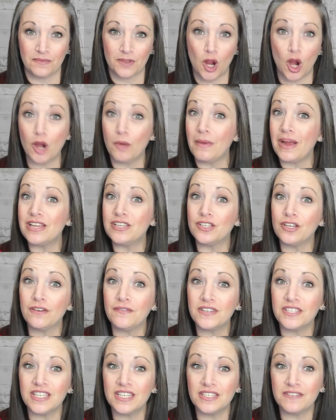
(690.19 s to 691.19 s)
Are my
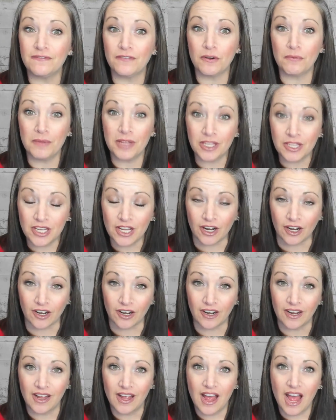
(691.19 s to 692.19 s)
services
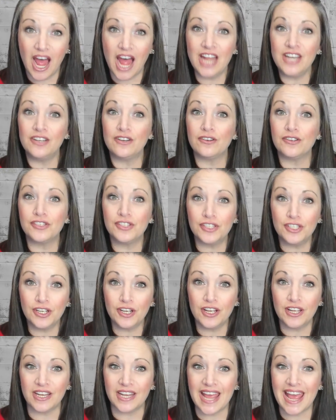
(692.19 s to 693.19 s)
familiar,
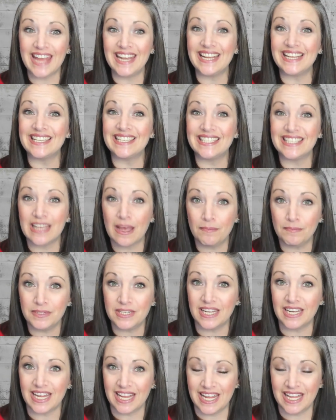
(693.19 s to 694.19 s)
understood, and
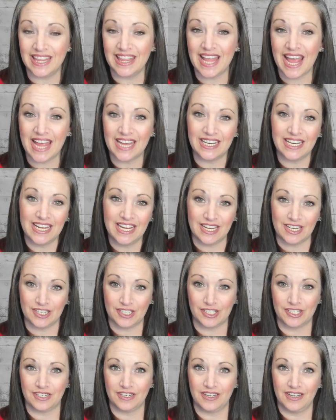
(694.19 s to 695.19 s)
accepted in that
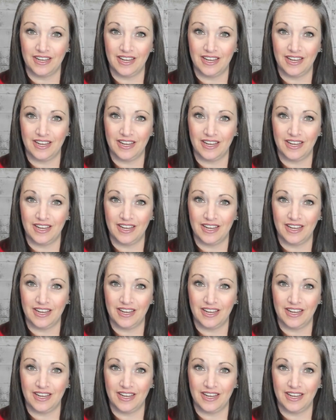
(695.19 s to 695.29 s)
niche?